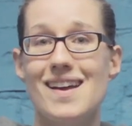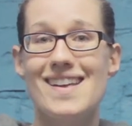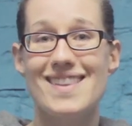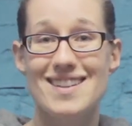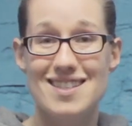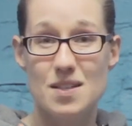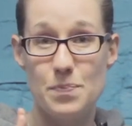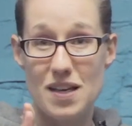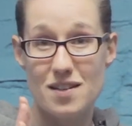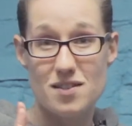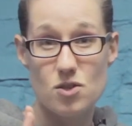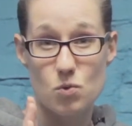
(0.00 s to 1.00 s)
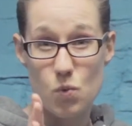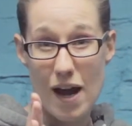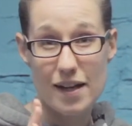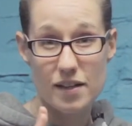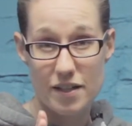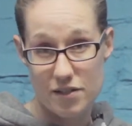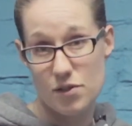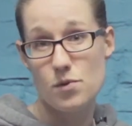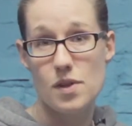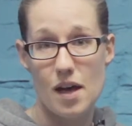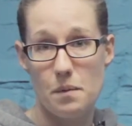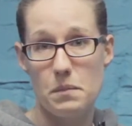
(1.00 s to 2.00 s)
that speaks directly to
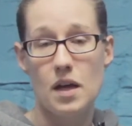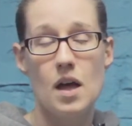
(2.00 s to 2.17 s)
them.